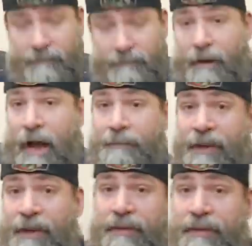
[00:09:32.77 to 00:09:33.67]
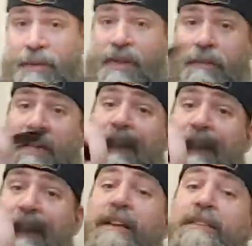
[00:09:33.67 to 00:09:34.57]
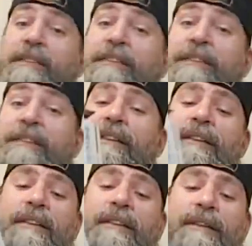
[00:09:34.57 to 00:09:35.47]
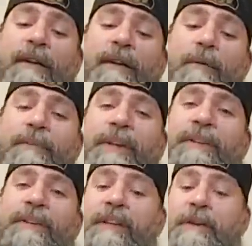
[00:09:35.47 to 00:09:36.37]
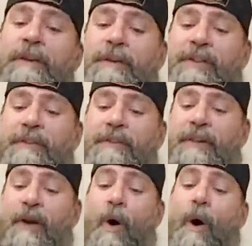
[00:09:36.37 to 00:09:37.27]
I'm curious what's going to be in here. Let's. Oh, there is a load of stuff in. Oh,